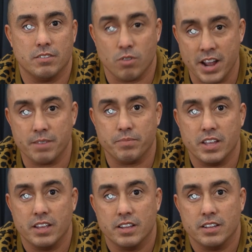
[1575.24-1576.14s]
right?
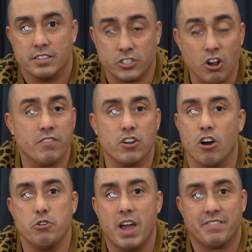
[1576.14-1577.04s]
To starve a
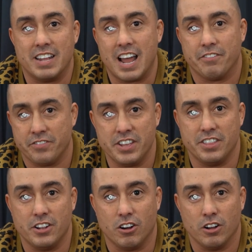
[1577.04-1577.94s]
dog, you have to not
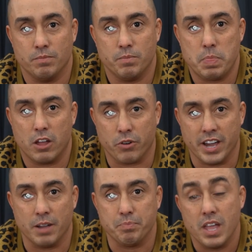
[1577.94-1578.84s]
feed the dog.
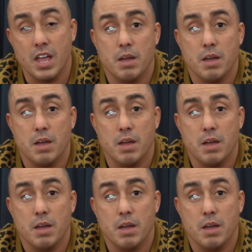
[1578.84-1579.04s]
Okay.